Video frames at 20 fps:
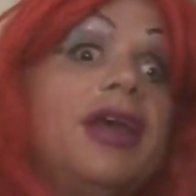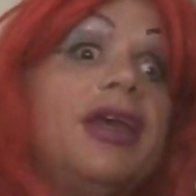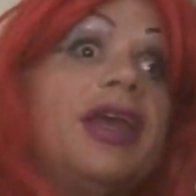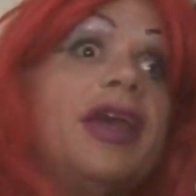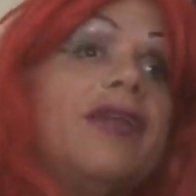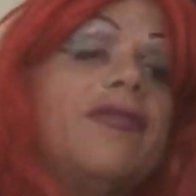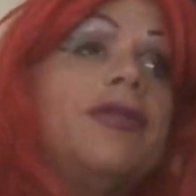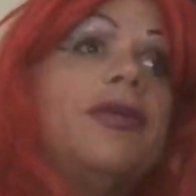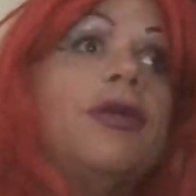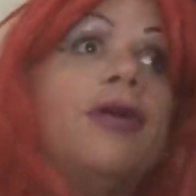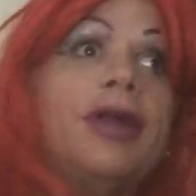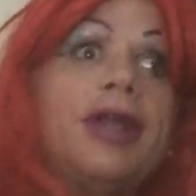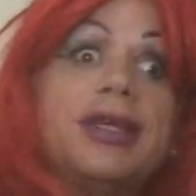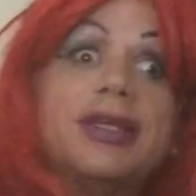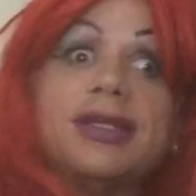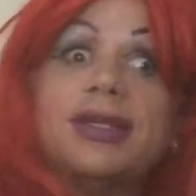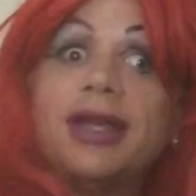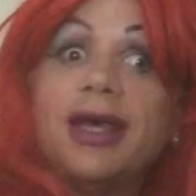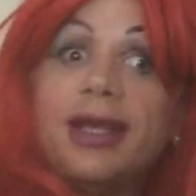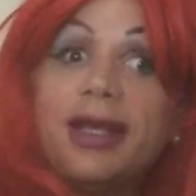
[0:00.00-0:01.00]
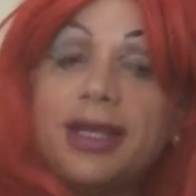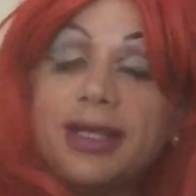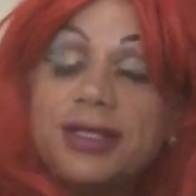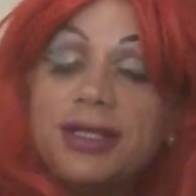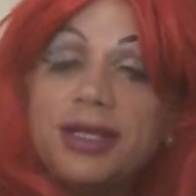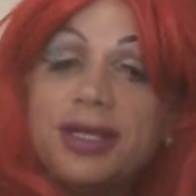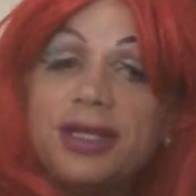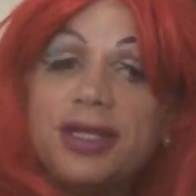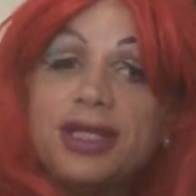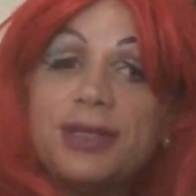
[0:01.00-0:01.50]
Kevin Hart is not
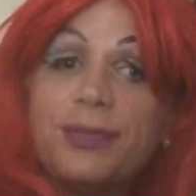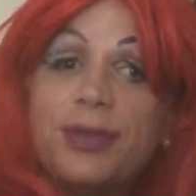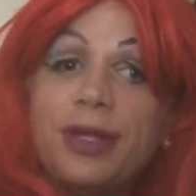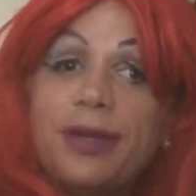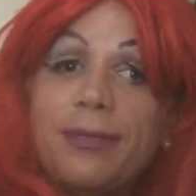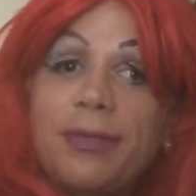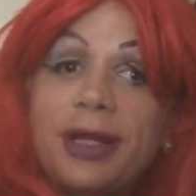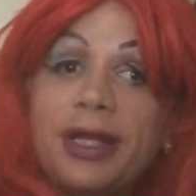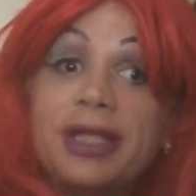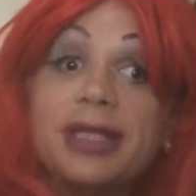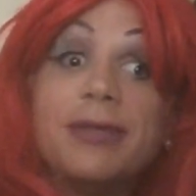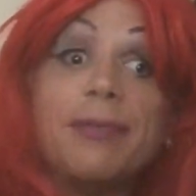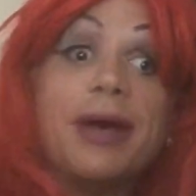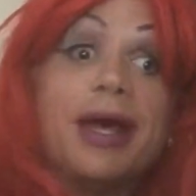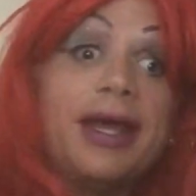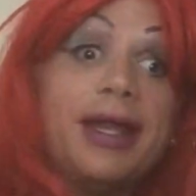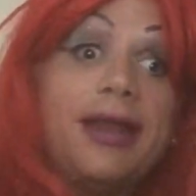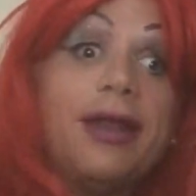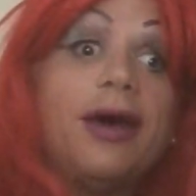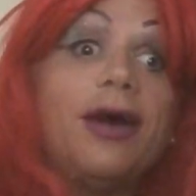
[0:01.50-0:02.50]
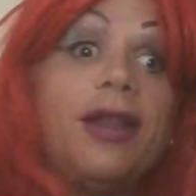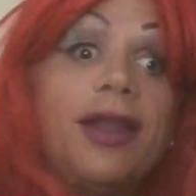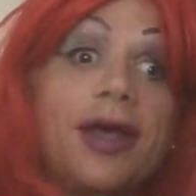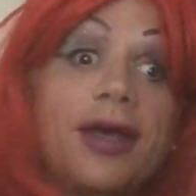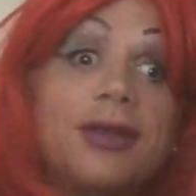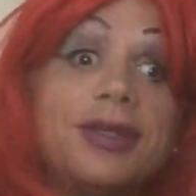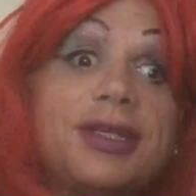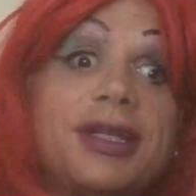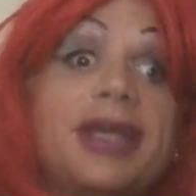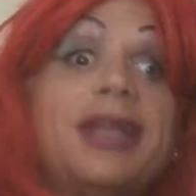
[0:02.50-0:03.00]
actually going to spend money to buy a
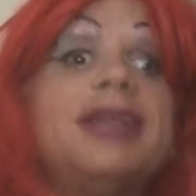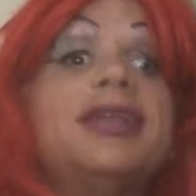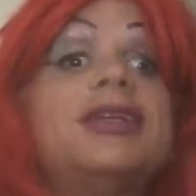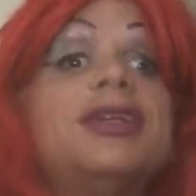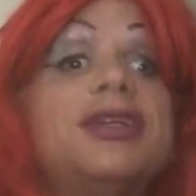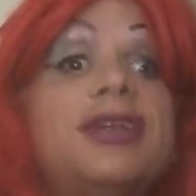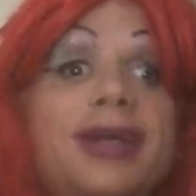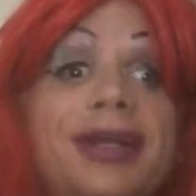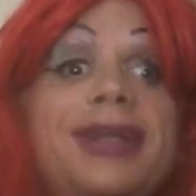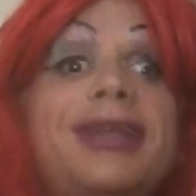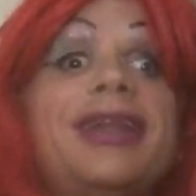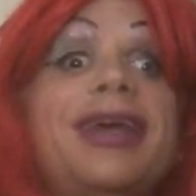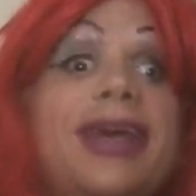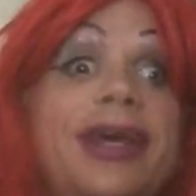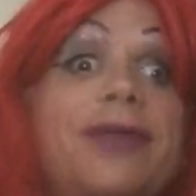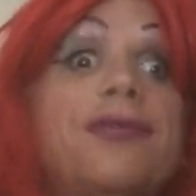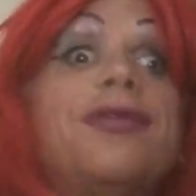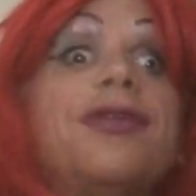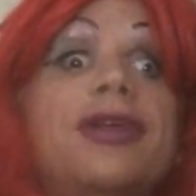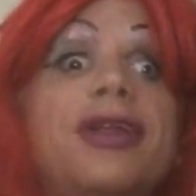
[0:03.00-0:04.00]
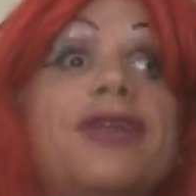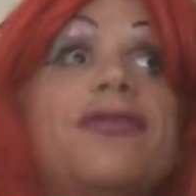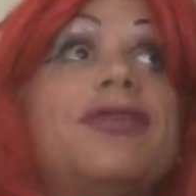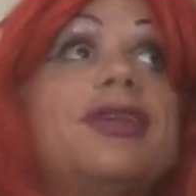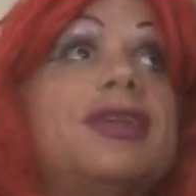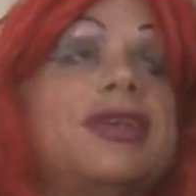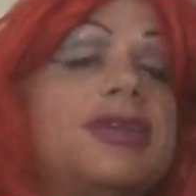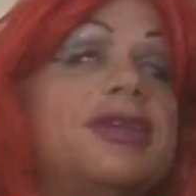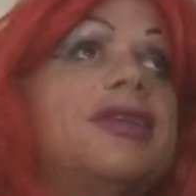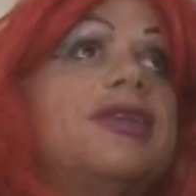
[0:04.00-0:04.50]
dollhouse to hit his son in the head with it if
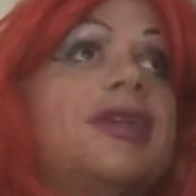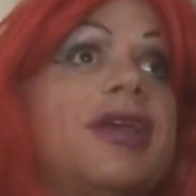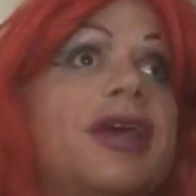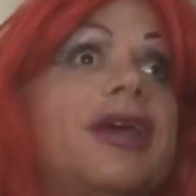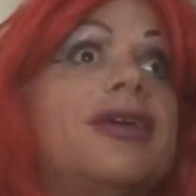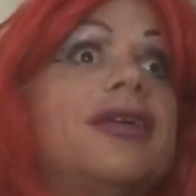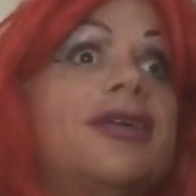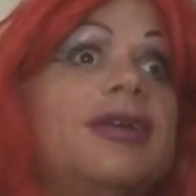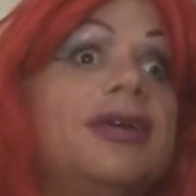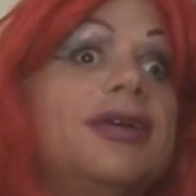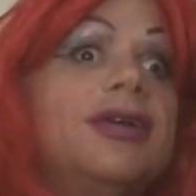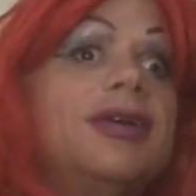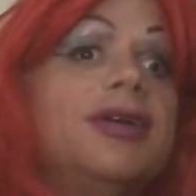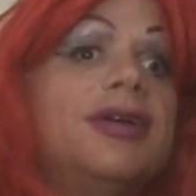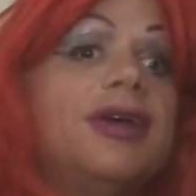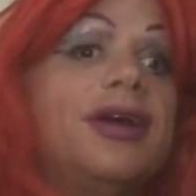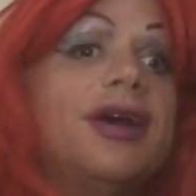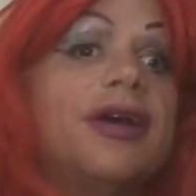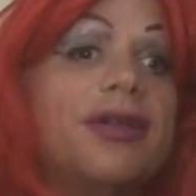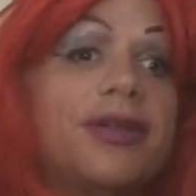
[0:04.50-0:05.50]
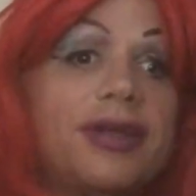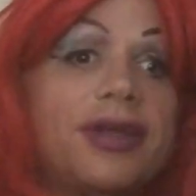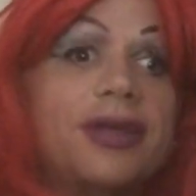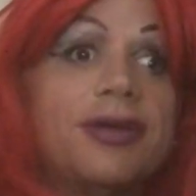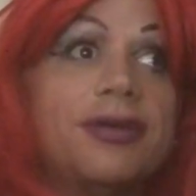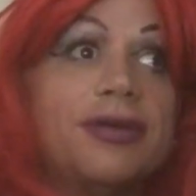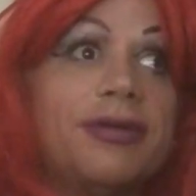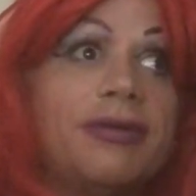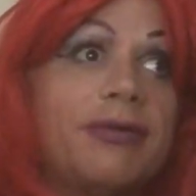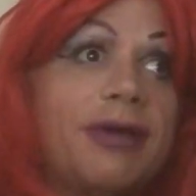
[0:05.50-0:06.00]
he says he's gay. I think
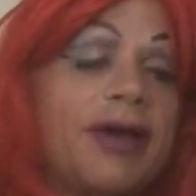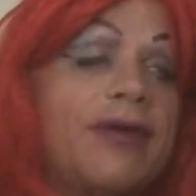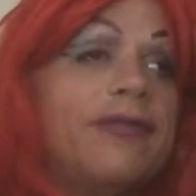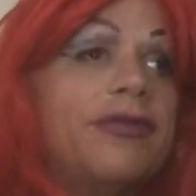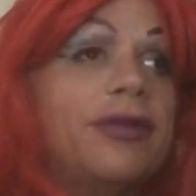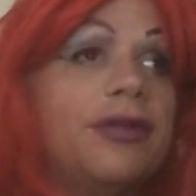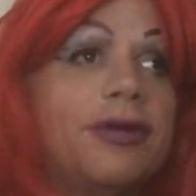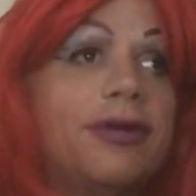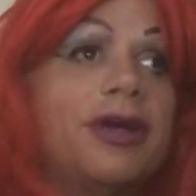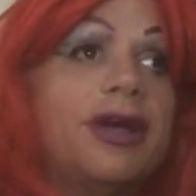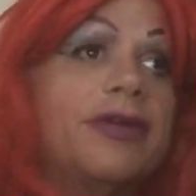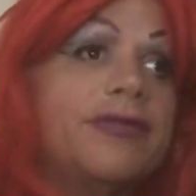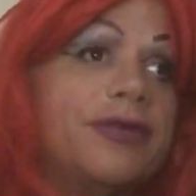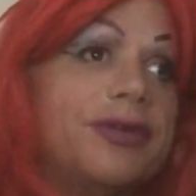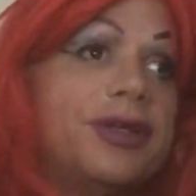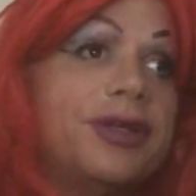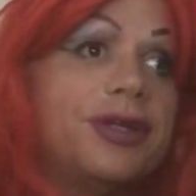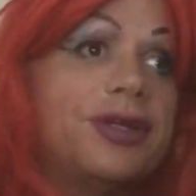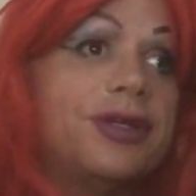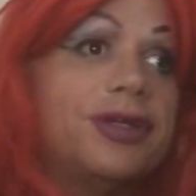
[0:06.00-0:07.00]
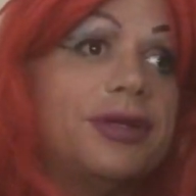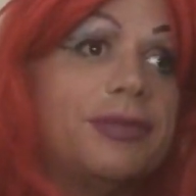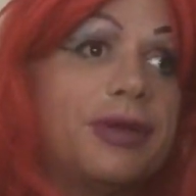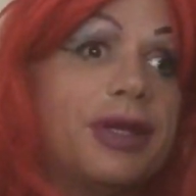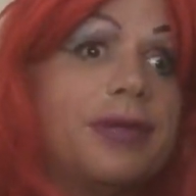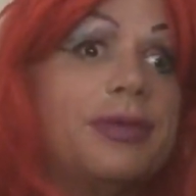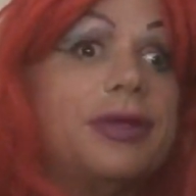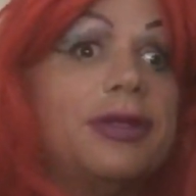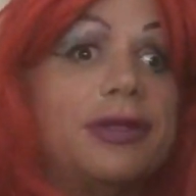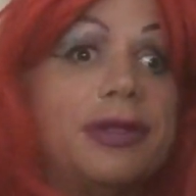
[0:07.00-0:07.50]
he'll have a long conversation. It'll
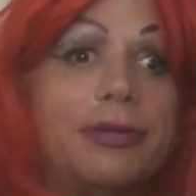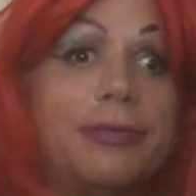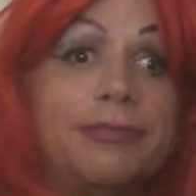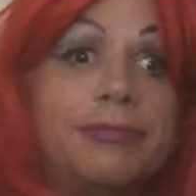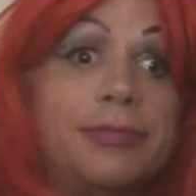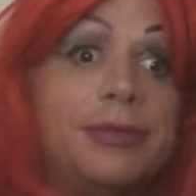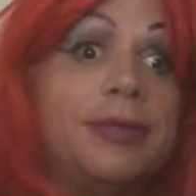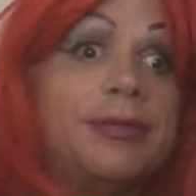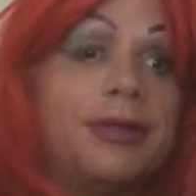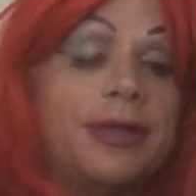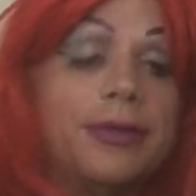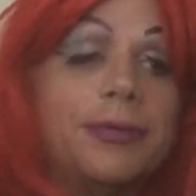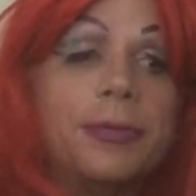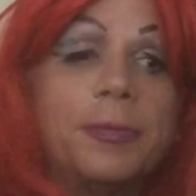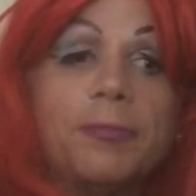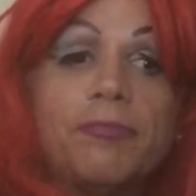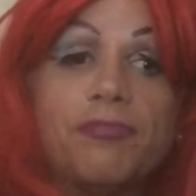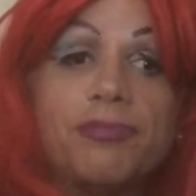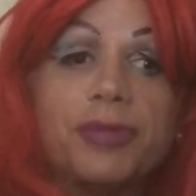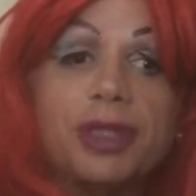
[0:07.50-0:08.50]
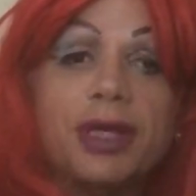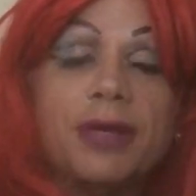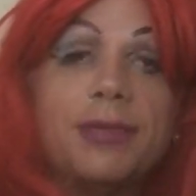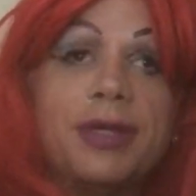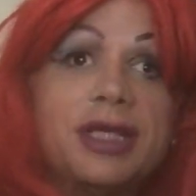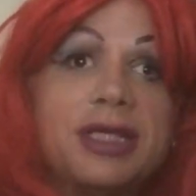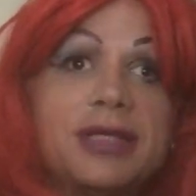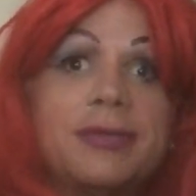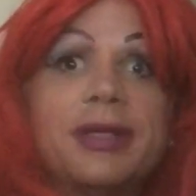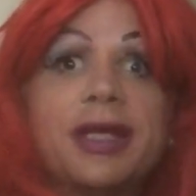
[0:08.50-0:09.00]
probably be a little, you know, there'll
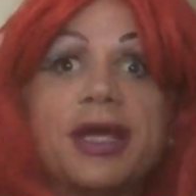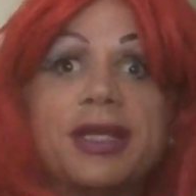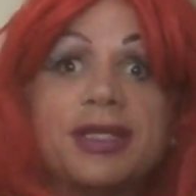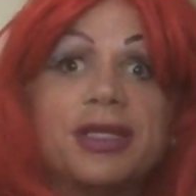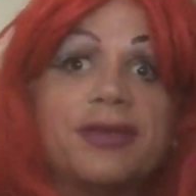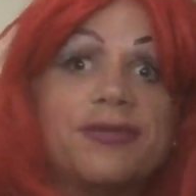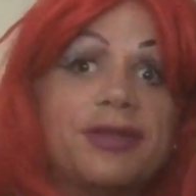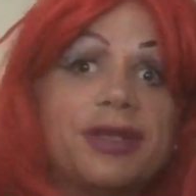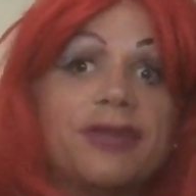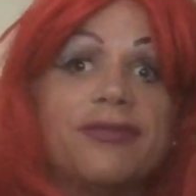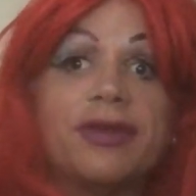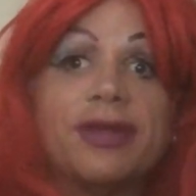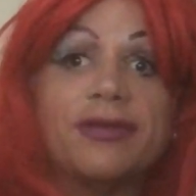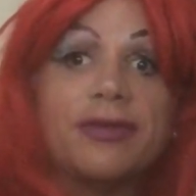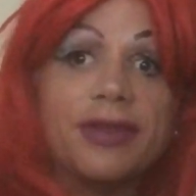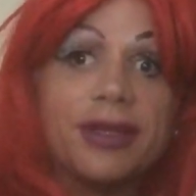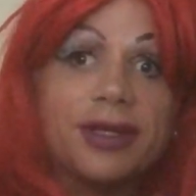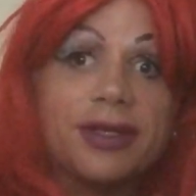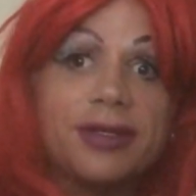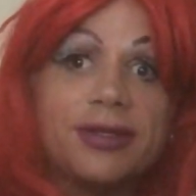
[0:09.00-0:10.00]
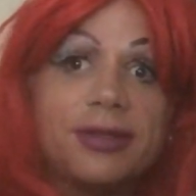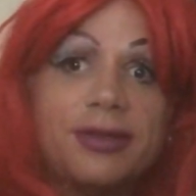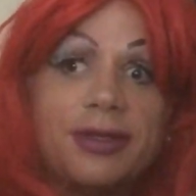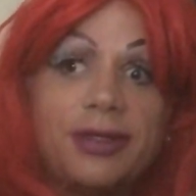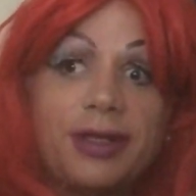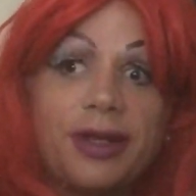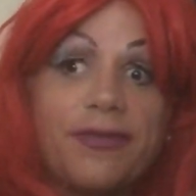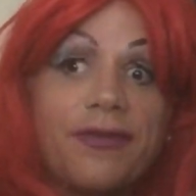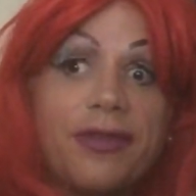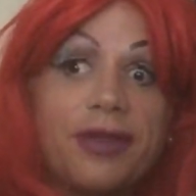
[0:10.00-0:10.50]
be some gnashing of teeth and everything, and
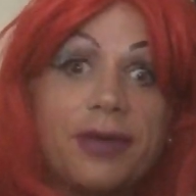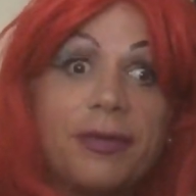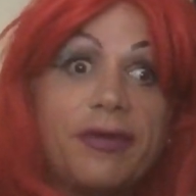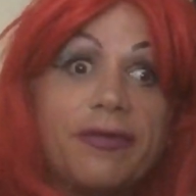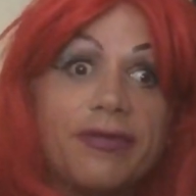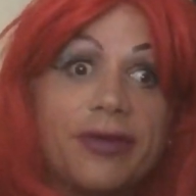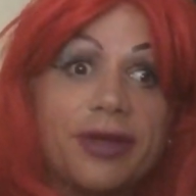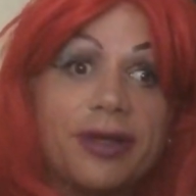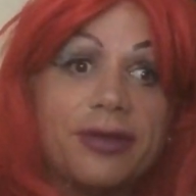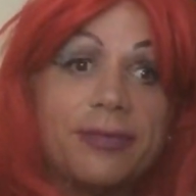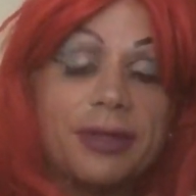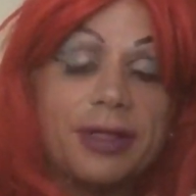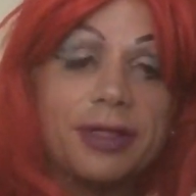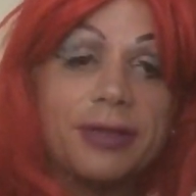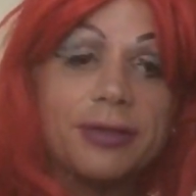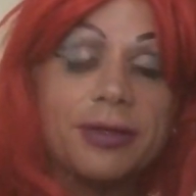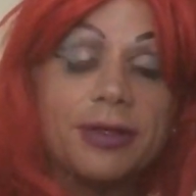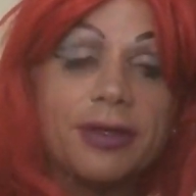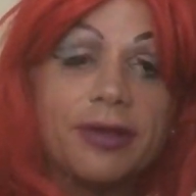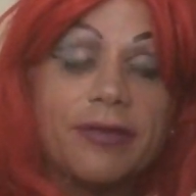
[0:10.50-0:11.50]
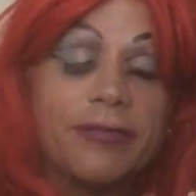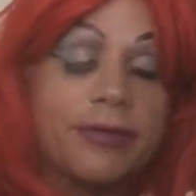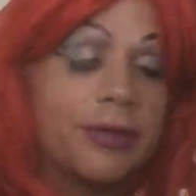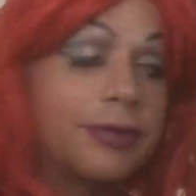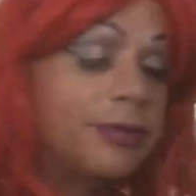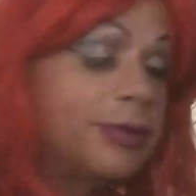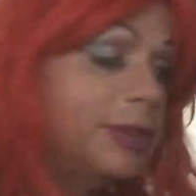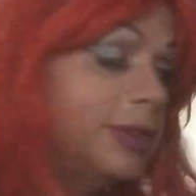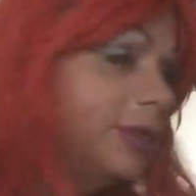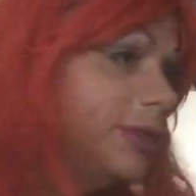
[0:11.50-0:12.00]
then everything will be fine. I'll be like, okay,
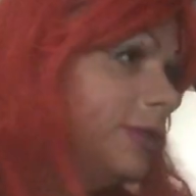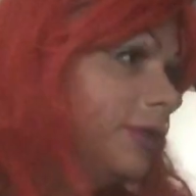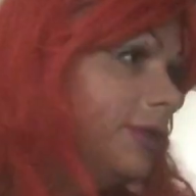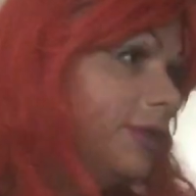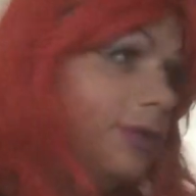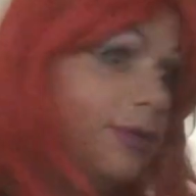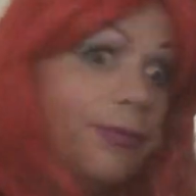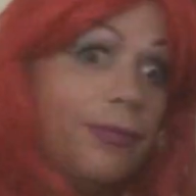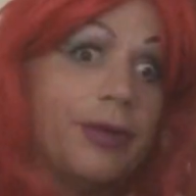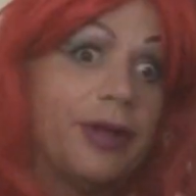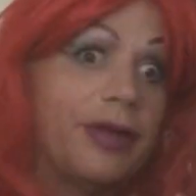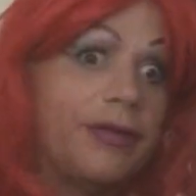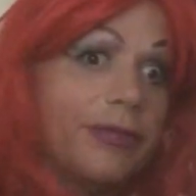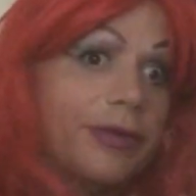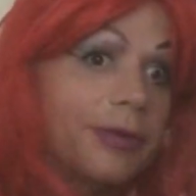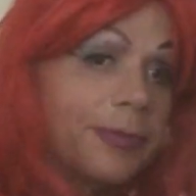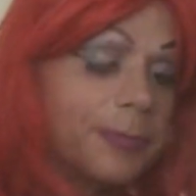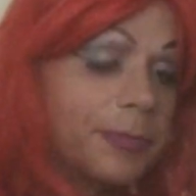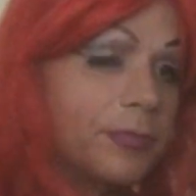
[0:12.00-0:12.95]
fine, whatever.